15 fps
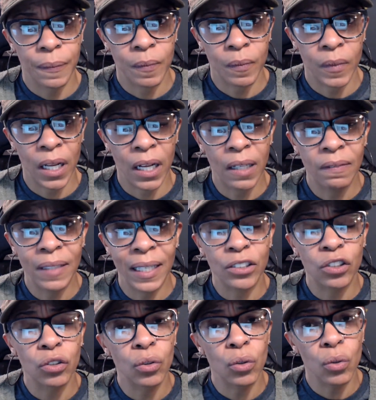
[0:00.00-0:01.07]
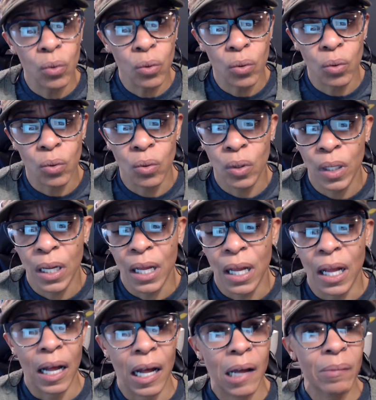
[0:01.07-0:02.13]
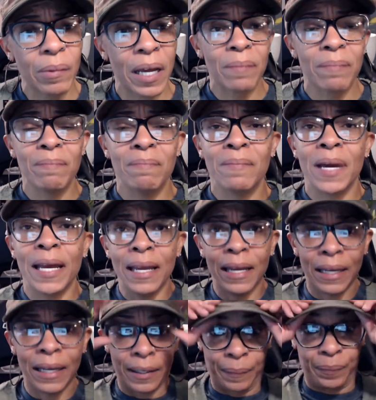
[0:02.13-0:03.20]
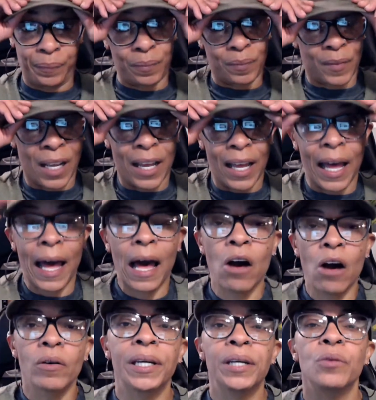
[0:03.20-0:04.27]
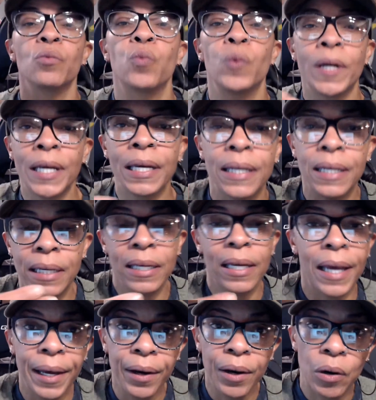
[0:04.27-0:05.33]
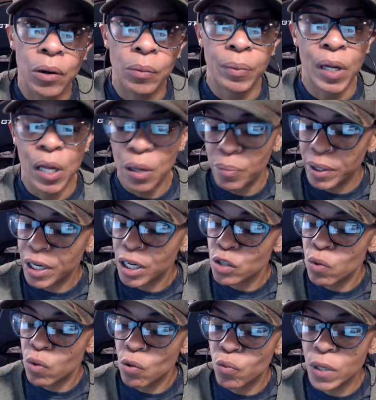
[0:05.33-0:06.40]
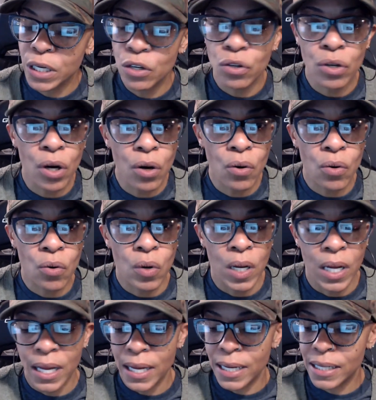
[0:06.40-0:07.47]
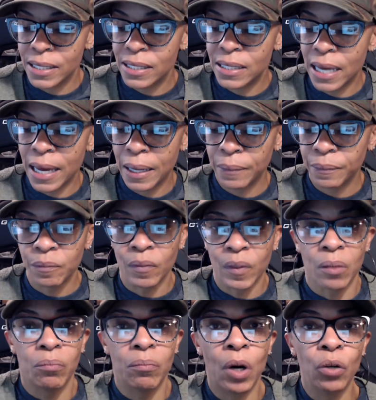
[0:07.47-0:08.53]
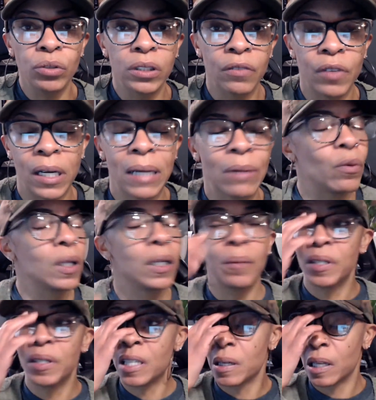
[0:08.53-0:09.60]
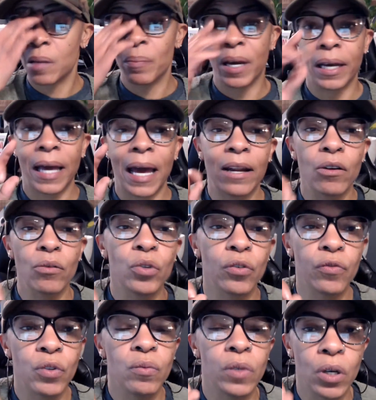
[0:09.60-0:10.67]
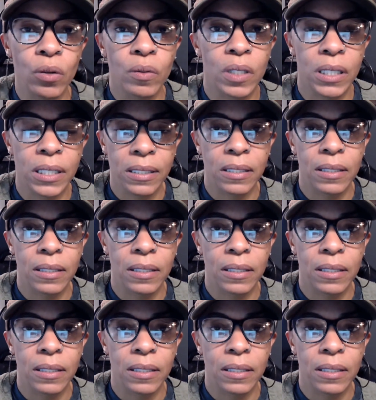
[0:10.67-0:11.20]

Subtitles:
of that school, I'm like, man, how can we help? Because what we know is that most of well, let me take it back. I don't know if you know this,